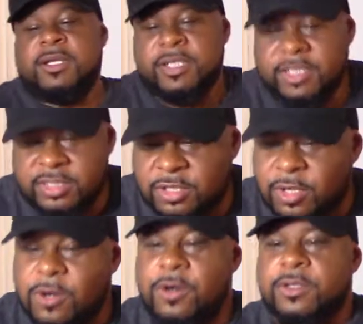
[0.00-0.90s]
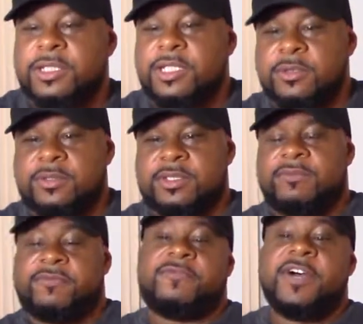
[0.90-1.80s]
is called Guilt,
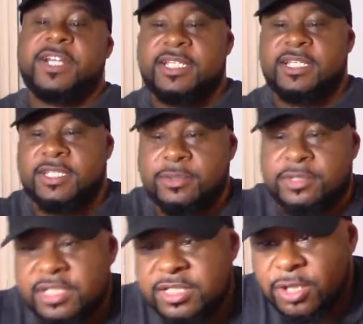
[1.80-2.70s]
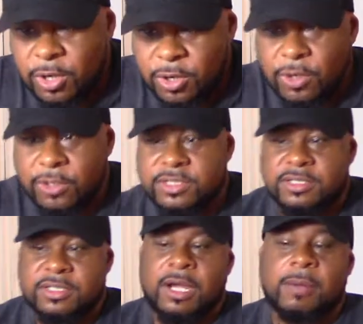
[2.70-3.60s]
Funny Guilty Dogs
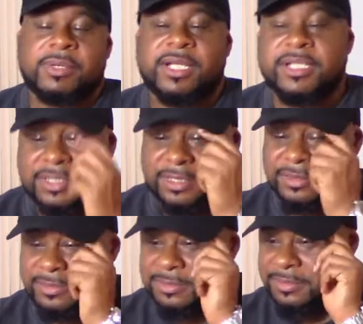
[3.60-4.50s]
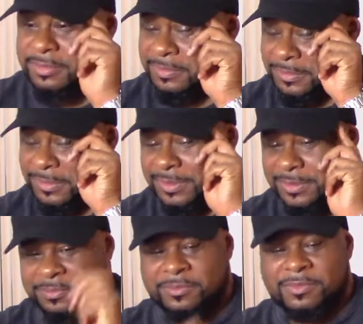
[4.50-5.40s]
Compilation.
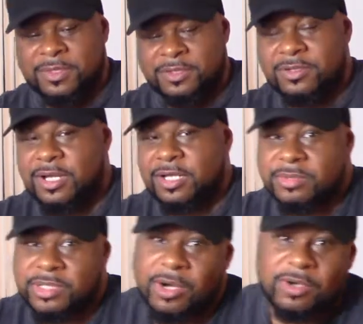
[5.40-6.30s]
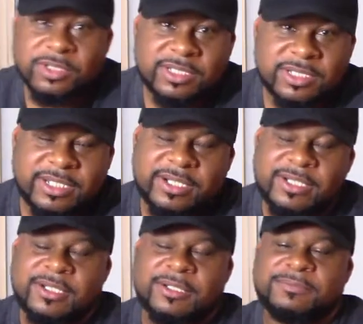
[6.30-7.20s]
You know how them dogs get that
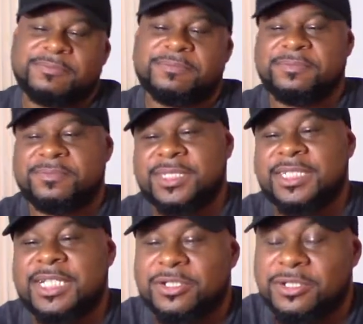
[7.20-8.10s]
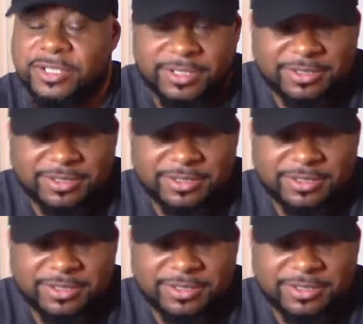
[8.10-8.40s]
look